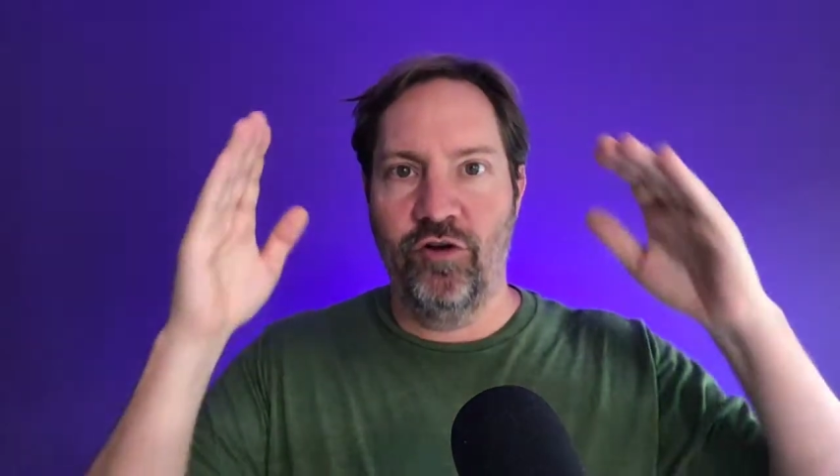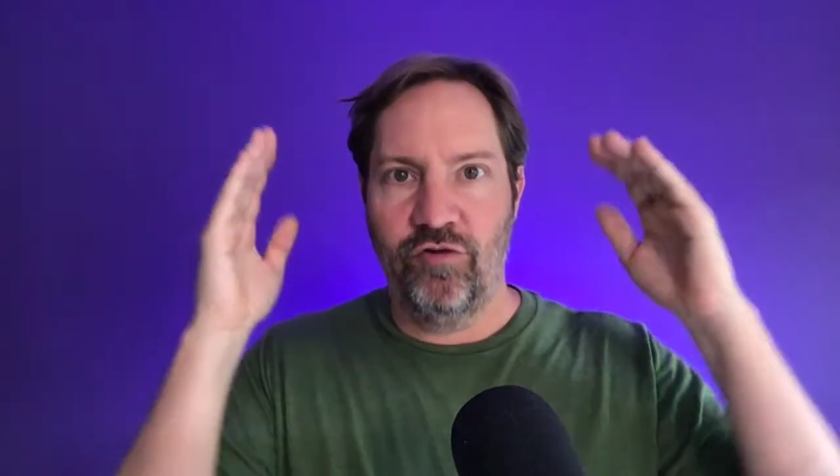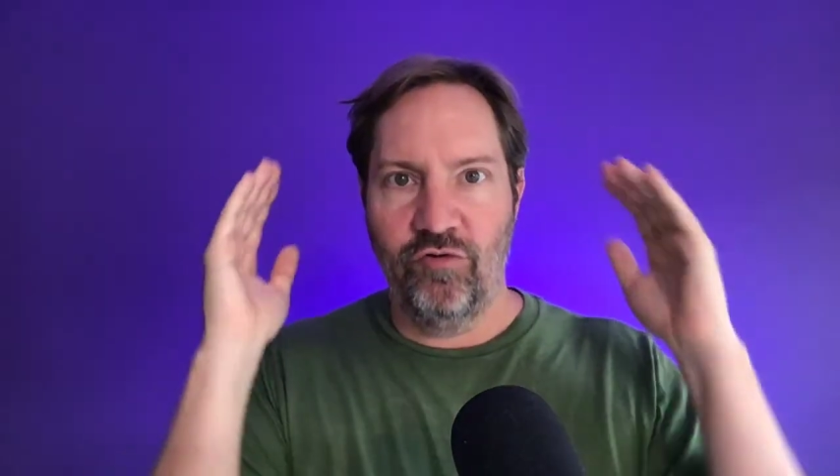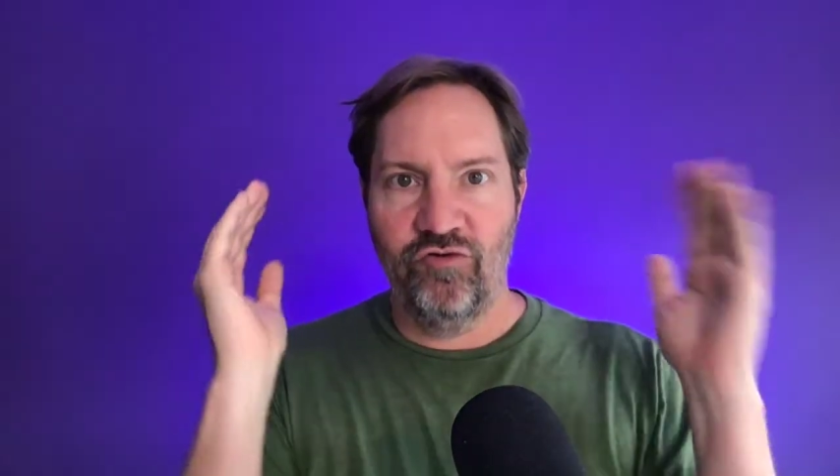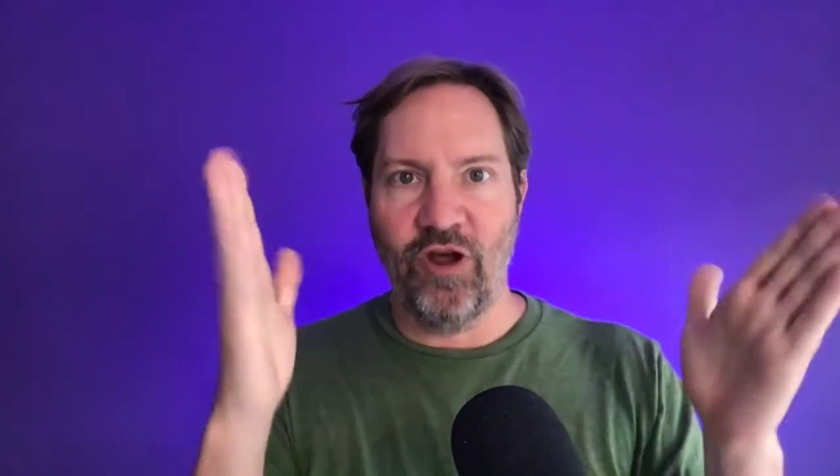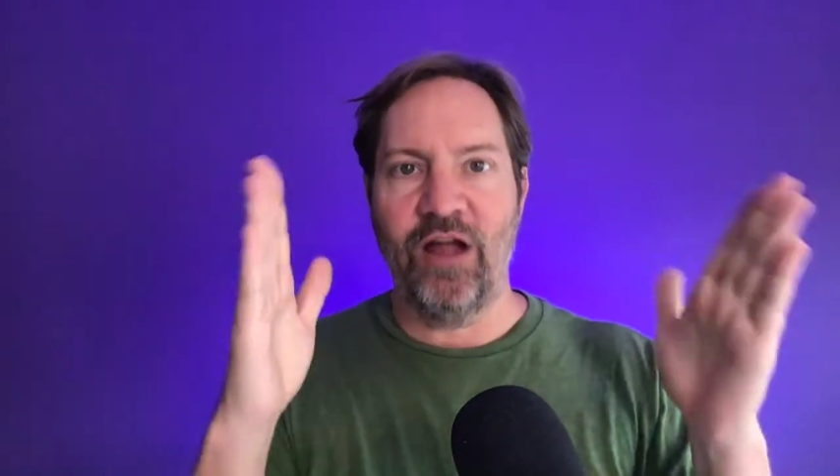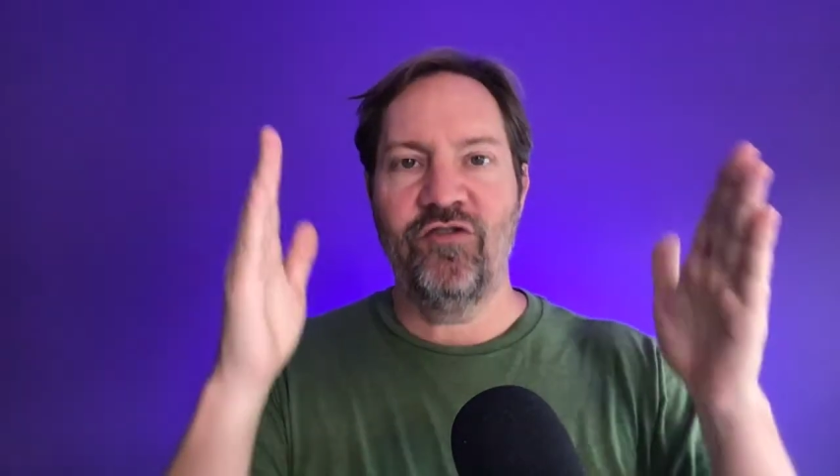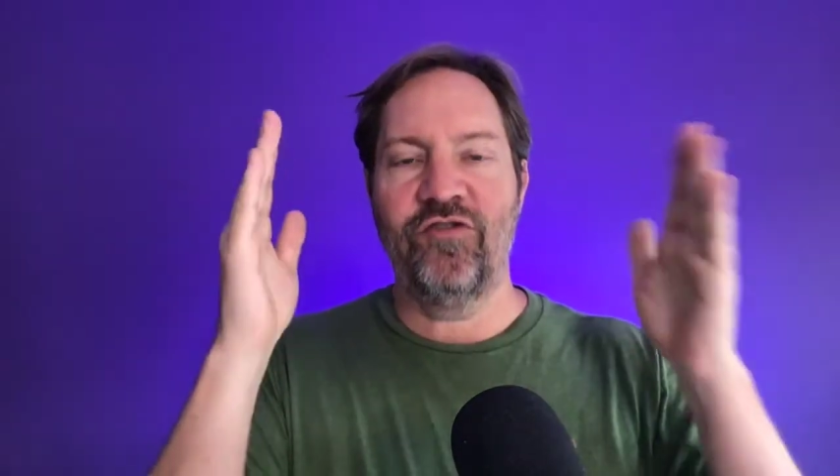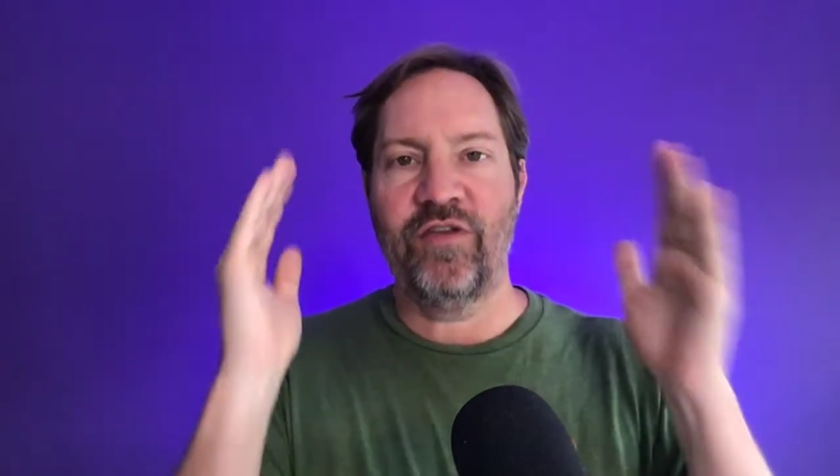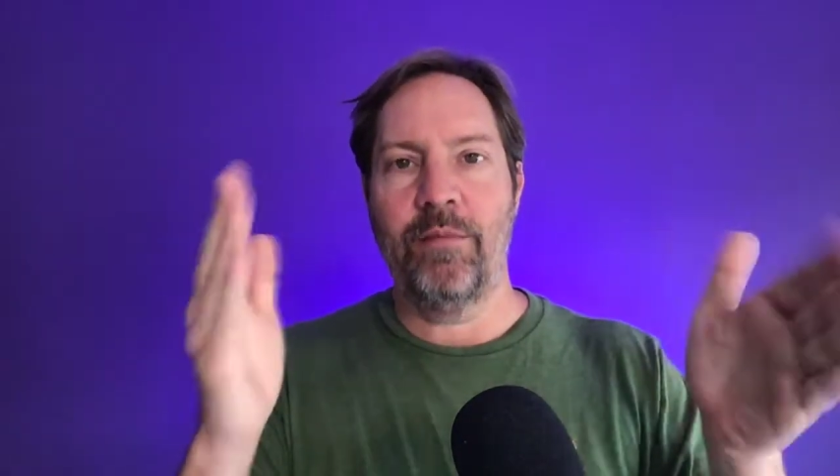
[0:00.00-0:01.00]
to
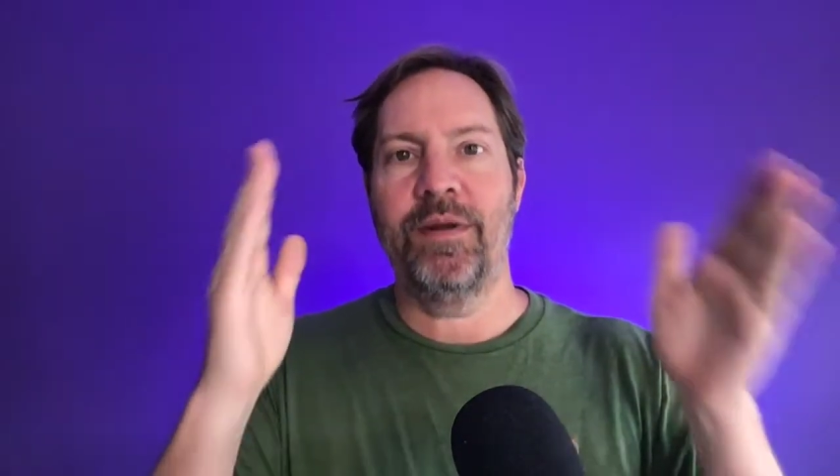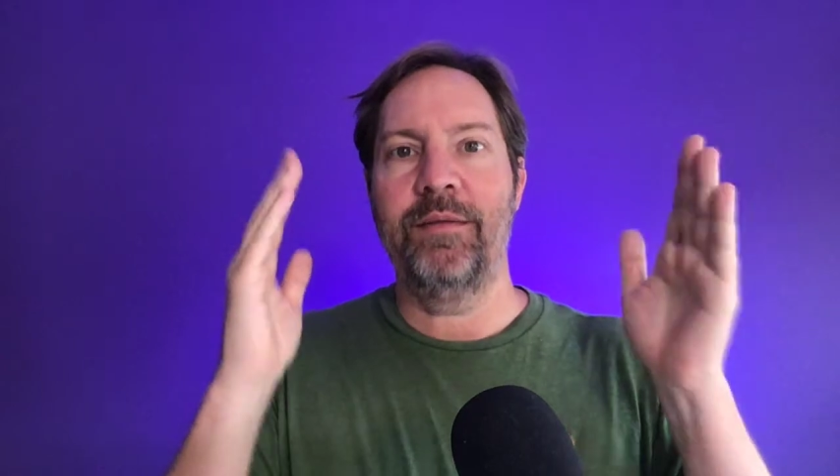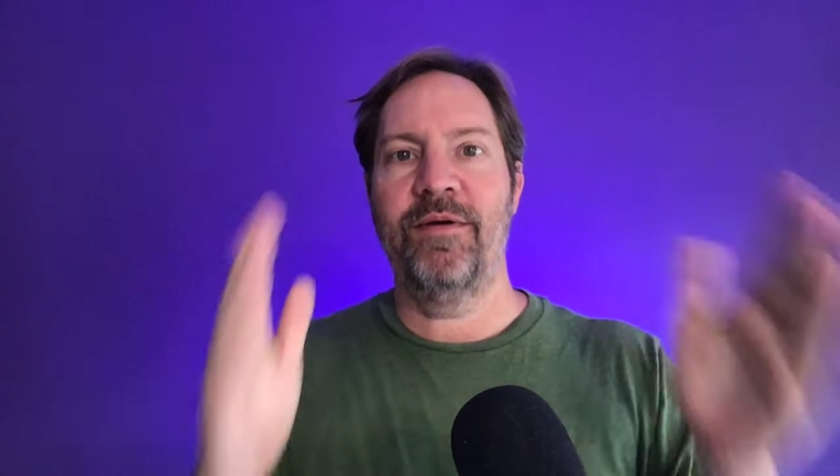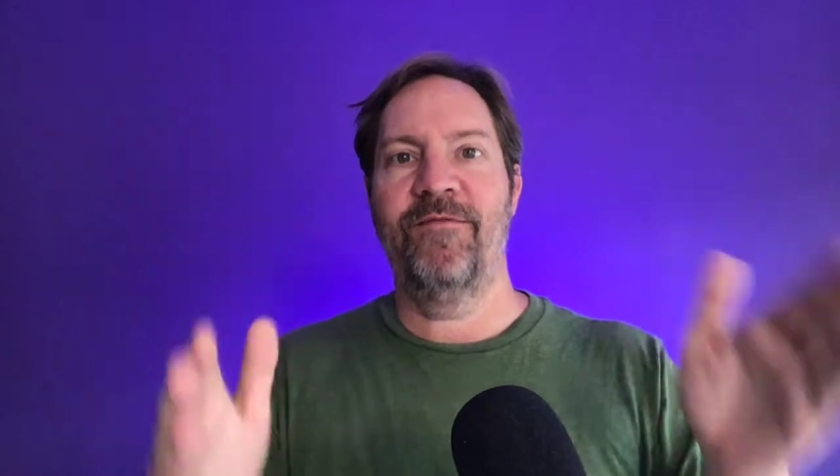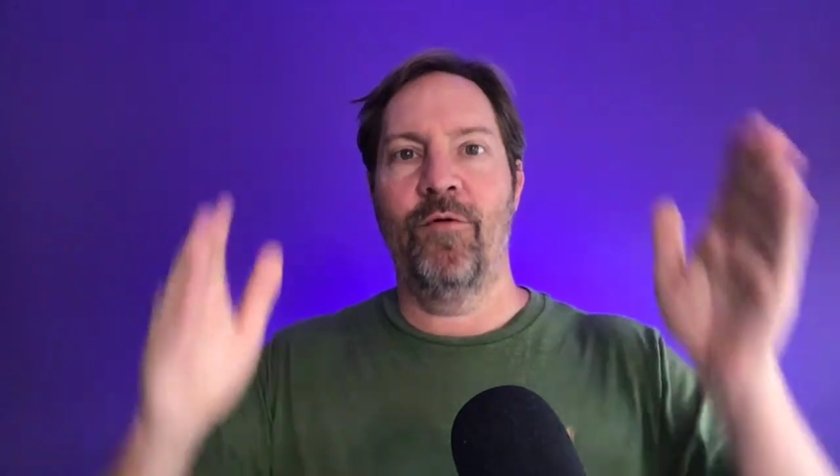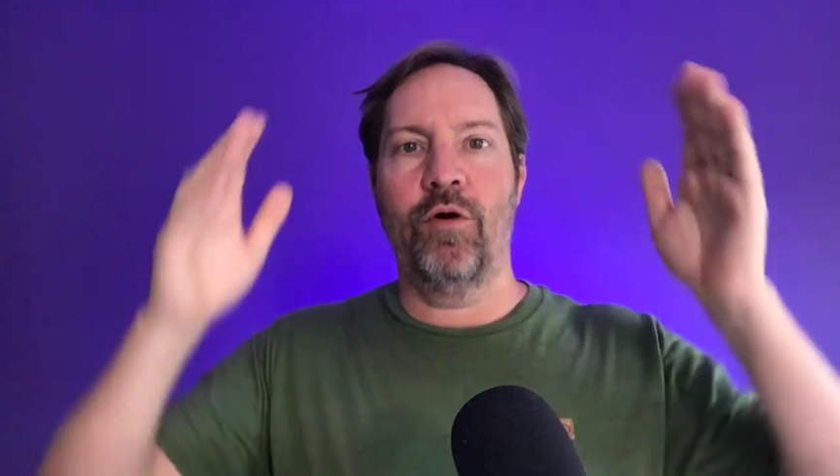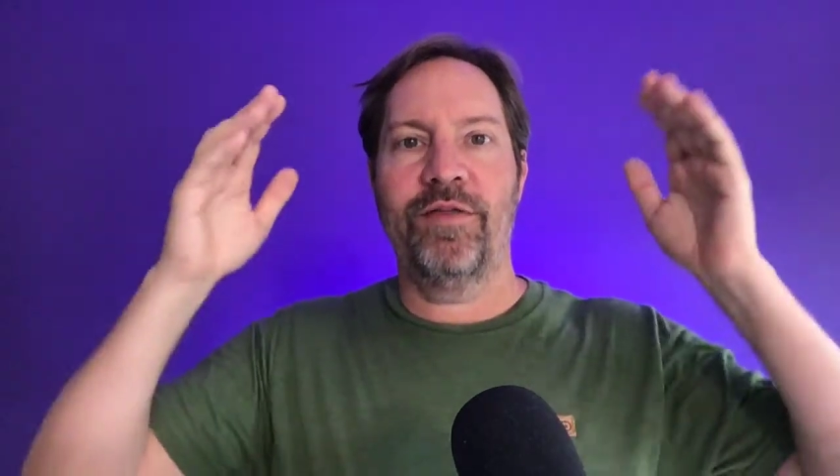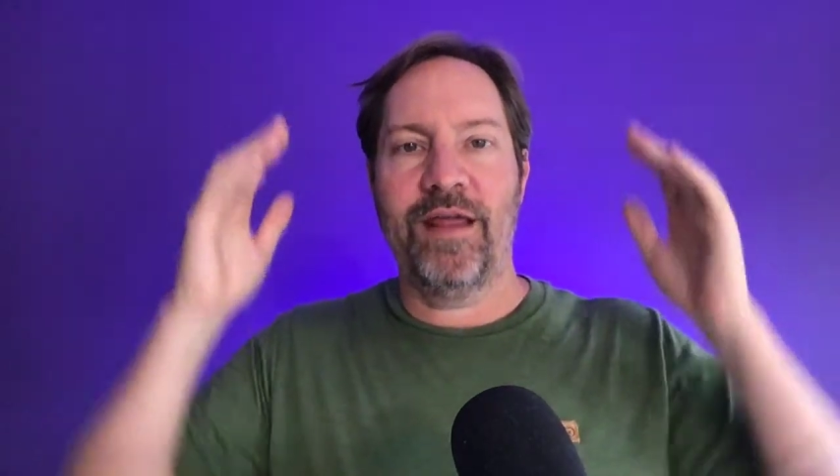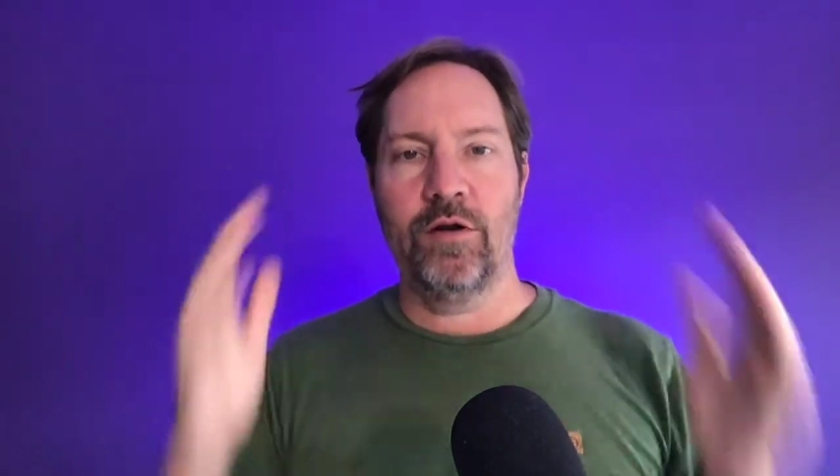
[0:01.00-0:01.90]
judge somebody before they